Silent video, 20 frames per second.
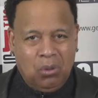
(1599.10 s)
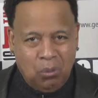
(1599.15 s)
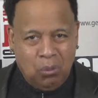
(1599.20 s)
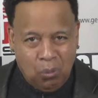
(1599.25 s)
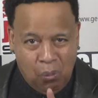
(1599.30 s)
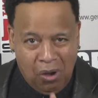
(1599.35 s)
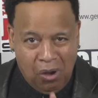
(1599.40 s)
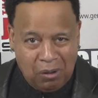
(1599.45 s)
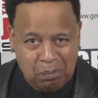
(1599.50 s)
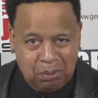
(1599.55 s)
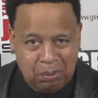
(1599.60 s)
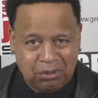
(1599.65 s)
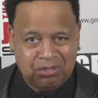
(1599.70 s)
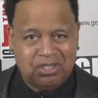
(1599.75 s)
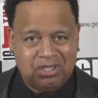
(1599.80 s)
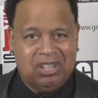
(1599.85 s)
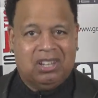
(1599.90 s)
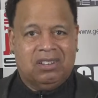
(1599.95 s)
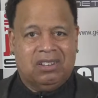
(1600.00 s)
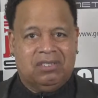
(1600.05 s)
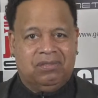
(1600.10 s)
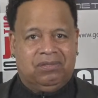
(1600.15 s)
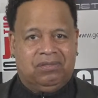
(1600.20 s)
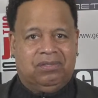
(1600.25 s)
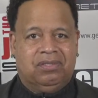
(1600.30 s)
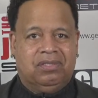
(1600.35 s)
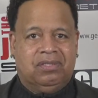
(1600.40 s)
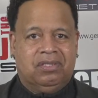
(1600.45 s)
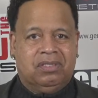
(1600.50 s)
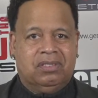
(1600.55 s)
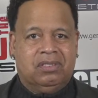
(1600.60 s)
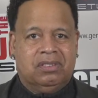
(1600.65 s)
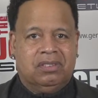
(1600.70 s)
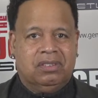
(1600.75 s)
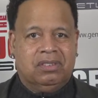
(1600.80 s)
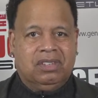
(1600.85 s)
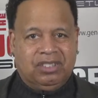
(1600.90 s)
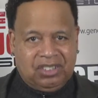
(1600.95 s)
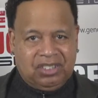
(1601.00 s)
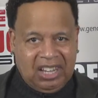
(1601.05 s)
1%.
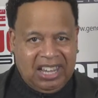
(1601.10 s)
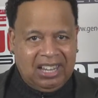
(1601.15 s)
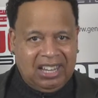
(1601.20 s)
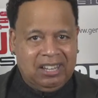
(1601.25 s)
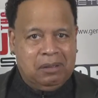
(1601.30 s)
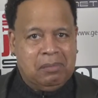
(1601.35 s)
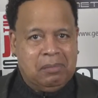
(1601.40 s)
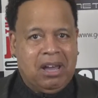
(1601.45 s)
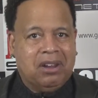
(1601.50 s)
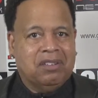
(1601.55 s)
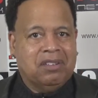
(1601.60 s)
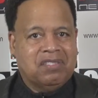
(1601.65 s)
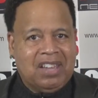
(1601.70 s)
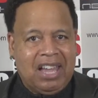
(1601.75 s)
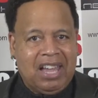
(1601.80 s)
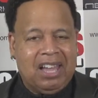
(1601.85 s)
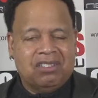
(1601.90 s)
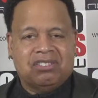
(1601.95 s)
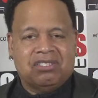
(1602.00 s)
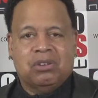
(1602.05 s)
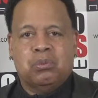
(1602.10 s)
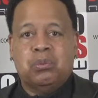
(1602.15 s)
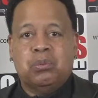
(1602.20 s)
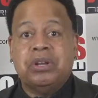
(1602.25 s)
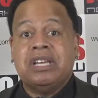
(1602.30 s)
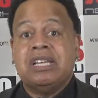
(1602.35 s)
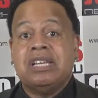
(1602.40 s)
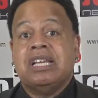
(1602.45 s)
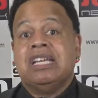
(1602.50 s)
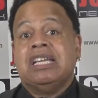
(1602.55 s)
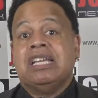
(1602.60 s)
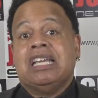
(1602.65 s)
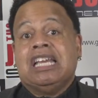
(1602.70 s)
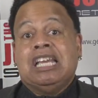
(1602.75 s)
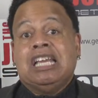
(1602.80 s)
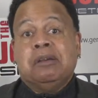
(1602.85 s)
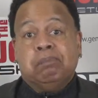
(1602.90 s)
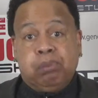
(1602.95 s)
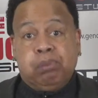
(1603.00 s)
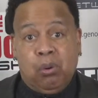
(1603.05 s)
The daily amount of gas that we
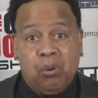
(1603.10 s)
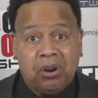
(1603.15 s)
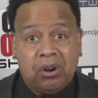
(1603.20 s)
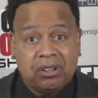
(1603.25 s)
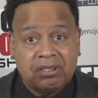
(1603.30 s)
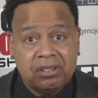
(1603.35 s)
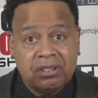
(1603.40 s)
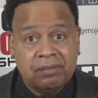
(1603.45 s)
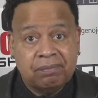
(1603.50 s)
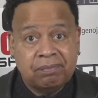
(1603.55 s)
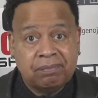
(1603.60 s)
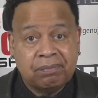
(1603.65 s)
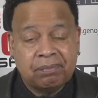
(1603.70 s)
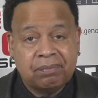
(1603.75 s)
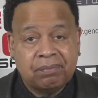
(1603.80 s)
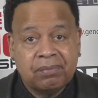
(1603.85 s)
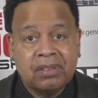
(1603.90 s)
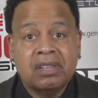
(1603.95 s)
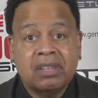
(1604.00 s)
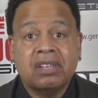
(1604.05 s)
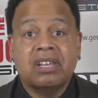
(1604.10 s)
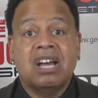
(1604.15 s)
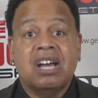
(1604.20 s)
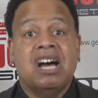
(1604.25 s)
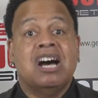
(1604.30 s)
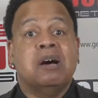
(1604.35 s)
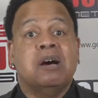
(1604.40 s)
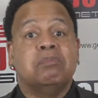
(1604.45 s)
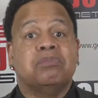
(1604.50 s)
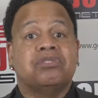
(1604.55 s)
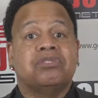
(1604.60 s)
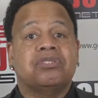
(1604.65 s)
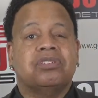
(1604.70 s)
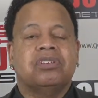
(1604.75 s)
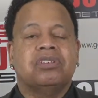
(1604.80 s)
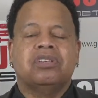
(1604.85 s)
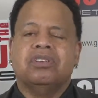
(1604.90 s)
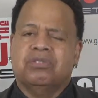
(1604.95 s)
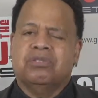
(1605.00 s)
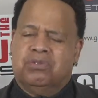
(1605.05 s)
import comes
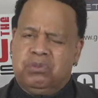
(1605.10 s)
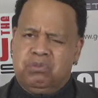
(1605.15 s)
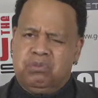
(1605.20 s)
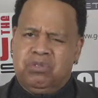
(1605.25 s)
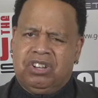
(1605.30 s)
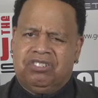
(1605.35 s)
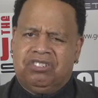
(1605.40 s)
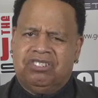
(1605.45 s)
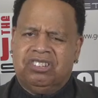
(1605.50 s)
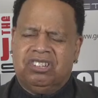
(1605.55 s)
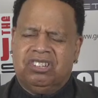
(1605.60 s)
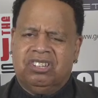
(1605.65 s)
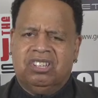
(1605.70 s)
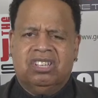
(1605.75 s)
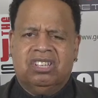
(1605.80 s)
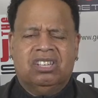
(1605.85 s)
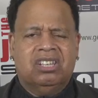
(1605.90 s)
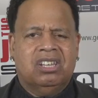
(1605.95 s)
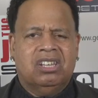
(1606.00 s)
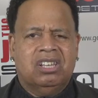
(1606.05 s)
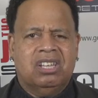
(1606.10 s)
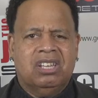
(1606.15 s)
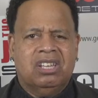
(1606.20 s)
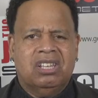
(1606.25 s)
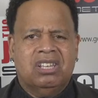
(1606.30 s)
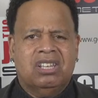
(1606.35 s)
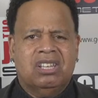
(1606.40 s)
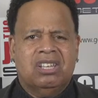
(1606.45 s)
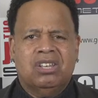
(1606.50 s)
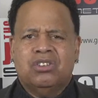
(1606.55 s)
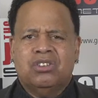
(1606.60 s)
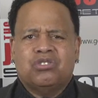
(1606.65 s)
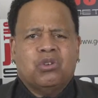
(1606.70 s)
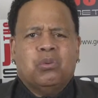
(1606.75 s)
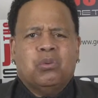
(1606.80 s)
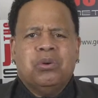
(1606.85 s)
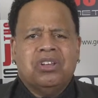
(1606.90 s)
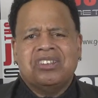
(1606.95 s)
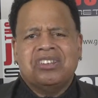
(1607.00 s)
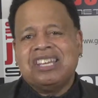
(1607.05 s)
from Russia. So
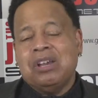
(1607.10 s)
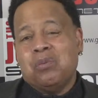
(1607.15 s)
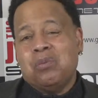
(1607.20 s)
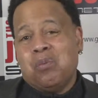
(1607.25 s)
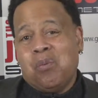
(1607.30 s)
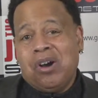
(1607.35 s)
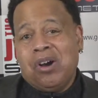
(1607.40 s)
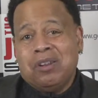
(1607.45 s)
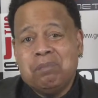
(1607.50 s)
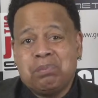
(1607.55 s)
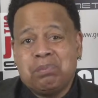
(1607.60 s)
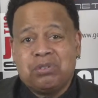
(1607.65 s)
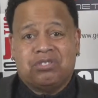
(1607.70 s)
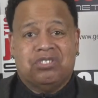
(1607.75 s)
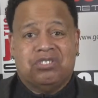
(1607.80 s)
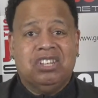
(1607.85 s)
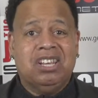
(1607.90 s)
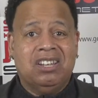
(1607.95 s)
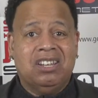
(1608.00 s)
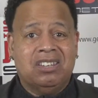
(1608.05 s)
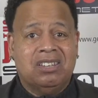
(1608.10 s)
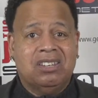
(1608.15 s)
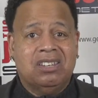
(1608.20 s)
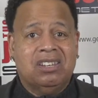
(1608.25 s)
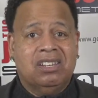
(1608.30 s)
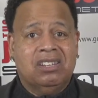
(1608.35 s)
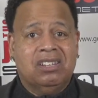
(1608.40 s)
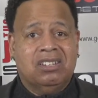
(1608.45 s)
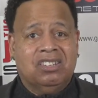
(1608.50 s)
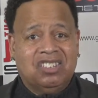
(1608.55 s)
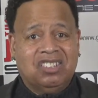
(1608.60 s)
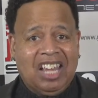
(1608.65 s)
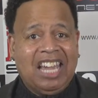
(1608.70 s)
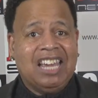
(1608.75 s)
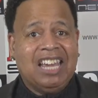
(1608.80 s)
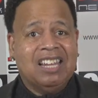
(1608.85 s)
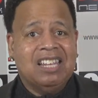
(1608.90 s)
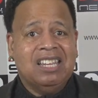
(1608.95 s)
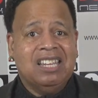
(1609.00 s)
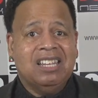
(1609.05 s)
we only get 1%
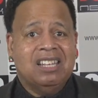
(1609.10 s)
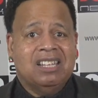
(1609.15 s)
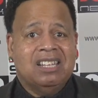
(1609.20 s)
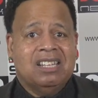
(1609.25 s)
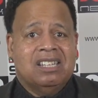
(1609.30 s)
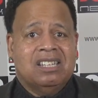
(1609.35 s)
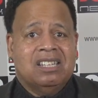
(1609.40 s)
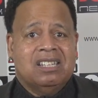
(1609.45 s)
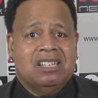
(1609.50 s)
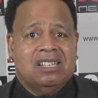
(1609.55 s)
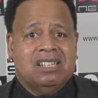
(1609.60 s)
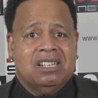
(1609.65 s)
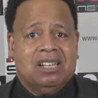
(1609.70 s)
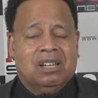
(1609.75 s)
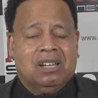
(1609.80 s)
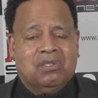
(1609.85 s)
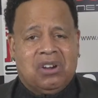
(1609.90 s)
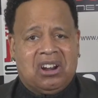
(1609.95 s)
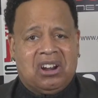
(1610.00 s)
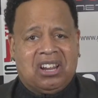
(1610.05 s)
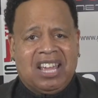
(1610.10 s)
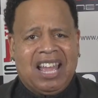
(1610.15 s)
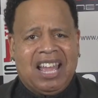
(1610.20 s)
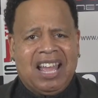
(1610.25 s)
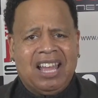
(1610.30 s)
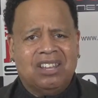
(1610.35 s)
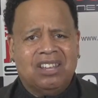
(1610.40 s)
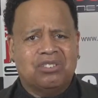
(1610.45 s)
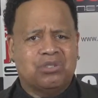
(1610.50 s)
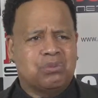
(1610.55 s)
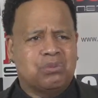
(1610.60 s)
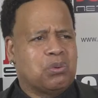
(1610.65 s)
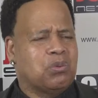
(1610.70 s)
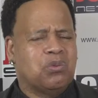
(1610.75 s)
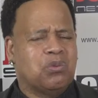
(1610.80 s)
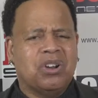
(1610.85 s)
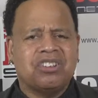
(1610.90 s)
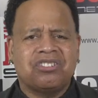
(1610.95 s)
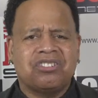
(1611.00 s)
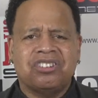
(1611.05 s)
daily of our gas from
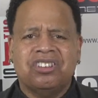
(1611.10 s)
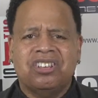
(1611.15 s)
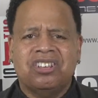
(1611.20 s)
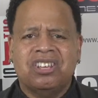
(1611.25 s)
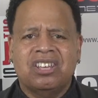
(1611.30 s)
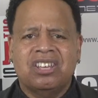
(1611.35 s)
Russia.